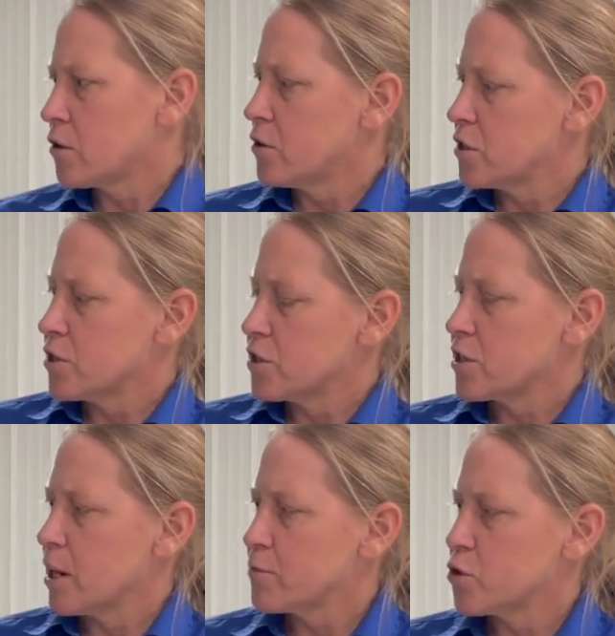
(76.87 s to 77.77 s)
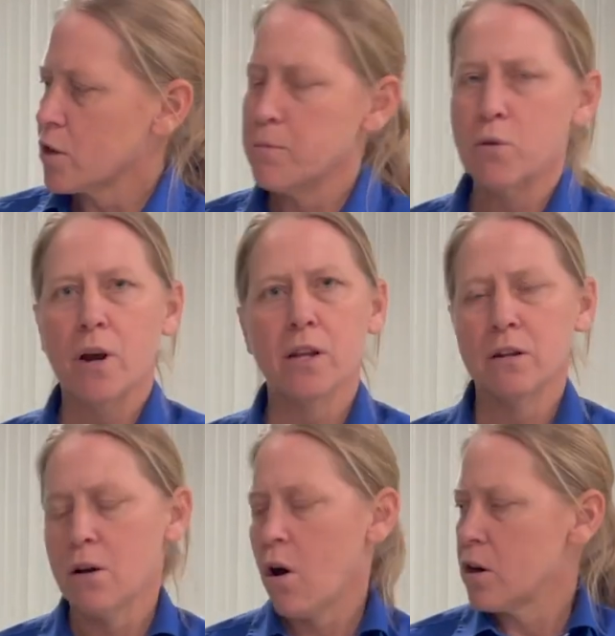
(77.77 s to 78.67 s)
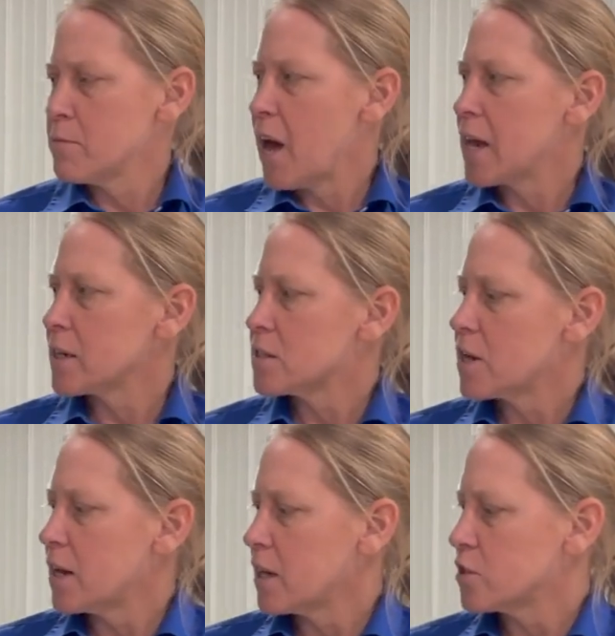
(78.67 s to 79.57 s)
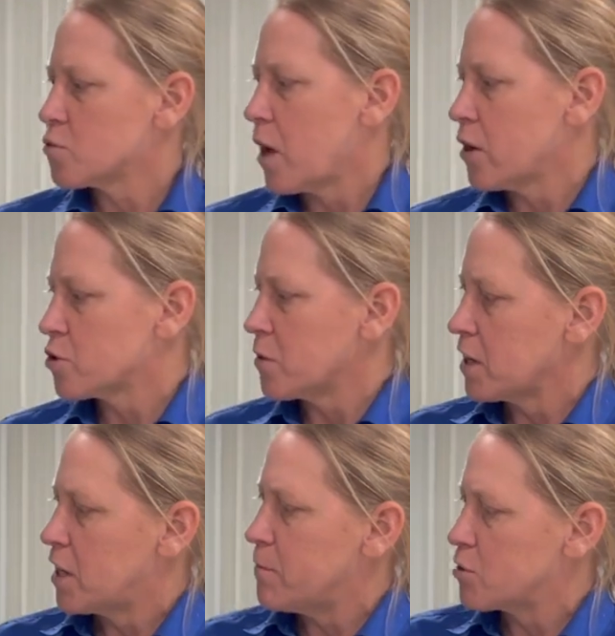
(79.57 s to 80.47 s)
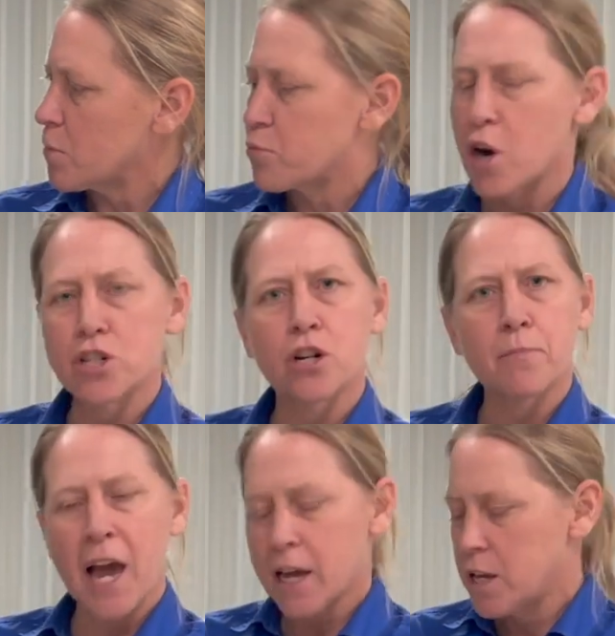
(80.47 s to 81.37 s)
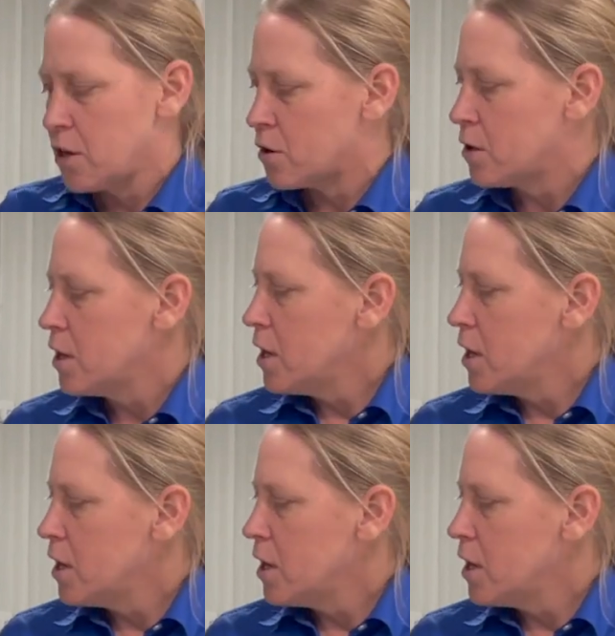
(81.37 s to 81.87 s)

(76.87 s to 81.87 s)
or this is set up so it can be run in an automatic setting as well, so we can keep some pressure back here,